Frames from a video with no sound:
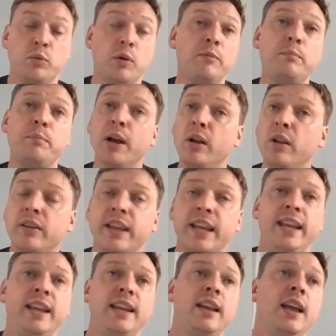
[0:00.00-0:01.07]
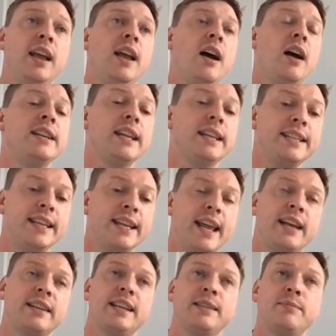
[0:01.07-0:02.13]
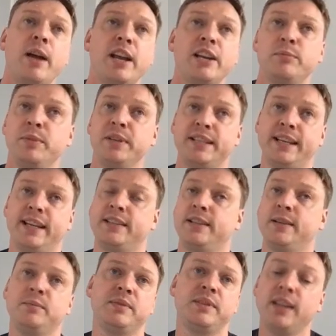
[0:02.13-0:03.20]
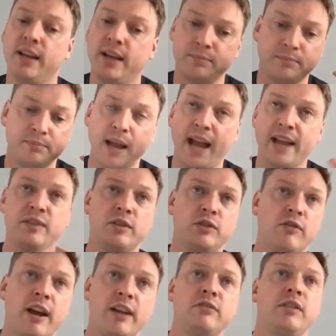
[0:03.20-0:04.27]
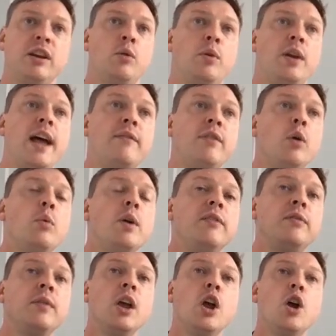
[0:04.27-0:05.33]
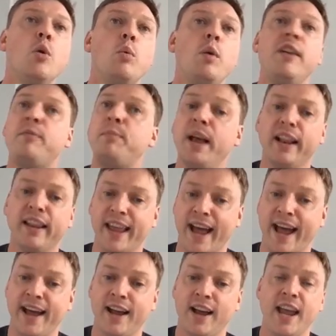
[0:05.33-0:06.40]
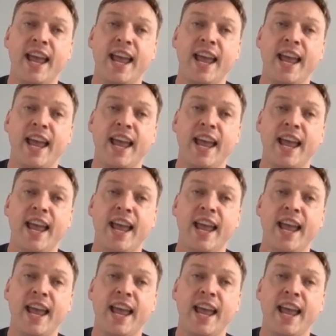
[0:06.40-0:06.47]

We've built the identity and access management systems, the Active Directory or whatever. We've built that.